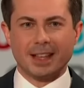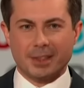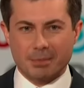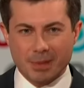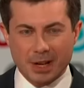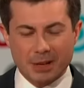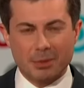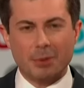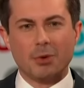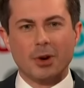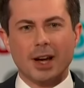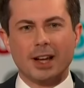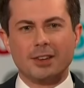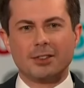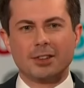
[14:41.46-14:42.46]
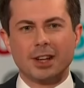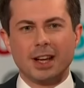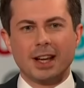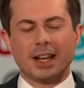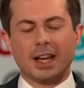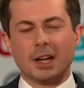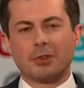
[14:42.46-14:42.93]
at the minimum wage
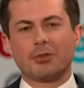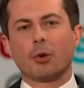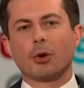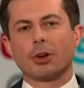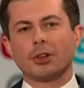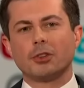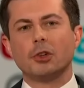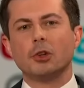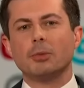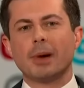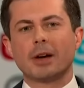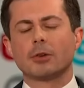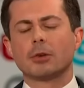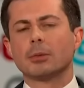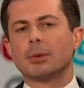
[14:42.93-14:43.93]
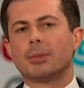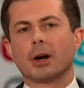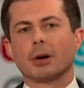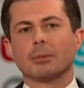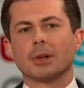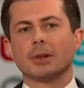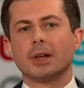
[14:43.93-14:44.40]
can afford a two-bedroom
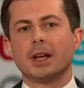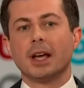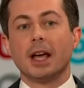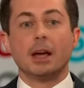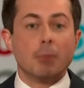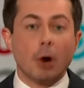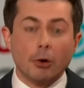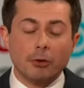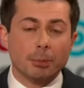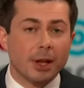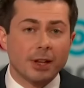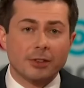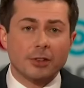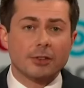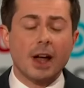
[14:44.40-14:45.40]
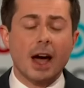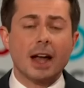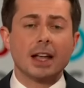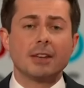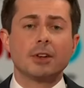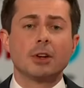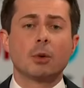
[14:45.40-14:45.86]
apartment. In most places,
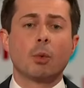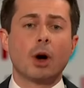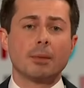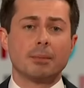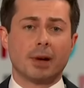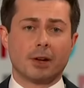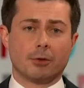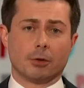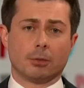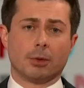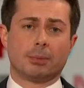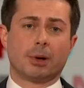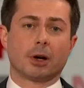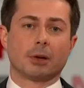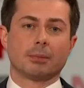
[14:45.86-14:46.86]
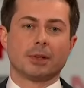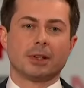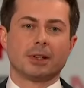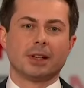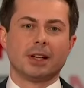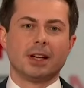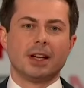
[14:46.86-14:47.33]
not even a one-bedroom
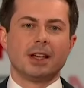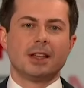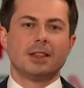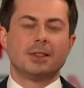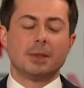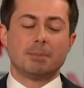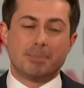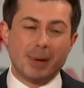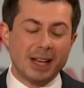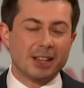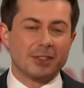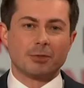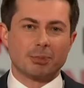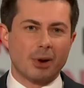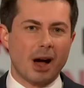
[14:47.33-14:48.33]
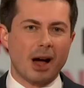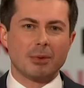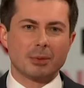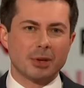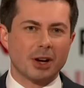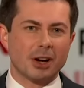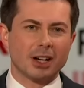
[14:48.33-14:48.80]
apartment. The biggest
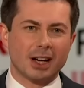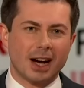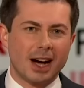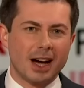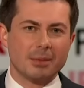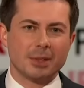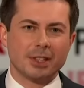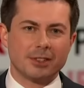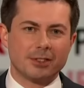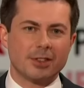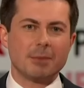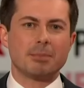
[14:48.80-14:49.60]
problem in our economy is